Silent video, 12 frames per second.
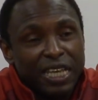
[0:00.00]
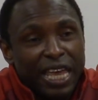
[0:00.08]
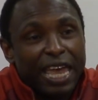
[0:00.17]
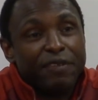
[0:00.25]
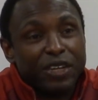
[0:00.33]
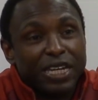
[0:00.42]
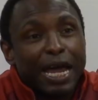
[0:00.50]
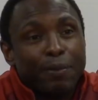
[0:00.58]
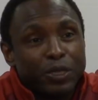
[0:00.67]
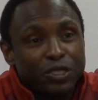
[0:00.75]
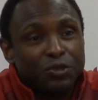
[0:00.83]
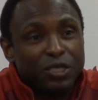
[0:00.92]
having an
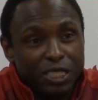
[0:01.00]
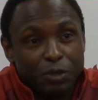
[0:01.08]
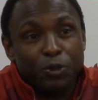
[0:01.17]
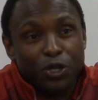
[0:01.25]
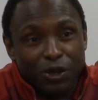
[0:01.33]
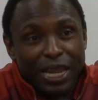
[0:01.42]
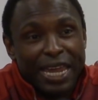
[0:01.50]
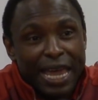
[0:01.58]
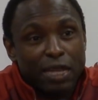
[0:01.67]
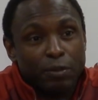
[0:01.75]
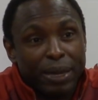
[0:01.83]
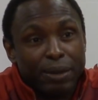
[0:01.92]
opportunity to put on that
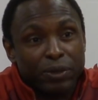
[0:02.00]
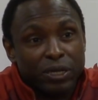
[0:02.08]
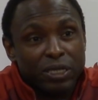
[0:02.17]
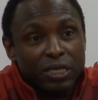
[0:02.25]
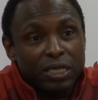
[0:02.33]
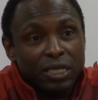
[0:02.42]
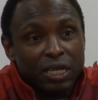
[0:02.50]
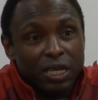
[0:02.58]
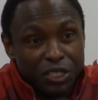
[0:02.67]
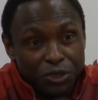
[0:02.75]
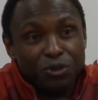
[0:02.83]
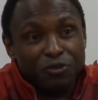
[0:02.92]
Alabama uh,
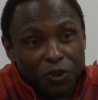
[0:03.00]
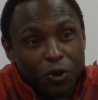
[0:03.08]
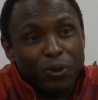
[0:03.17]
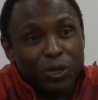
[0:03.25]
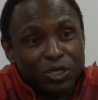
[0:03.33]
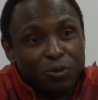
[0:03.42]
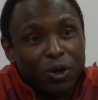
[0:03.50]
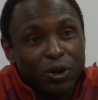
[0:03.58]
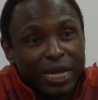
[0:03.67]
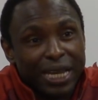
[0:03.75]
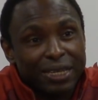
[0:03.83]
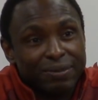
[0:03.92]
uniform on
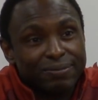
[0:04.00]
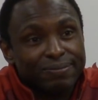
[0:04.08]
tomorrow night.